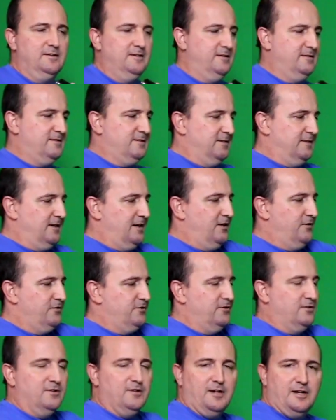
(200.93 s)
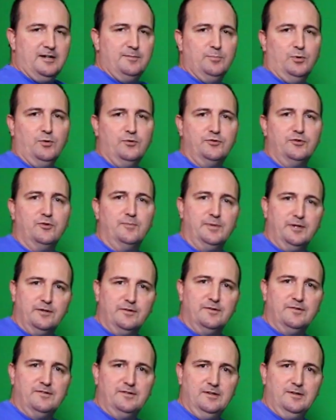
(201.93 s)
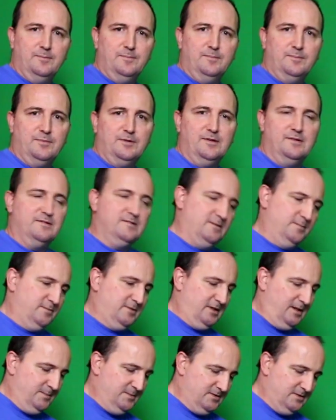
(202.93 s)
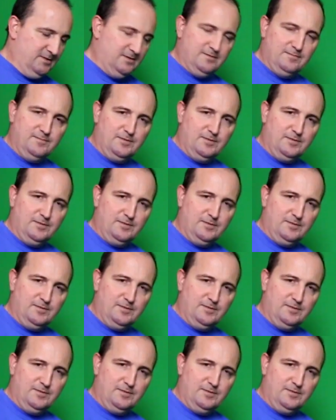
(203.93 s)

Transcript: this allows you to line both your mirrors up, because sometimes,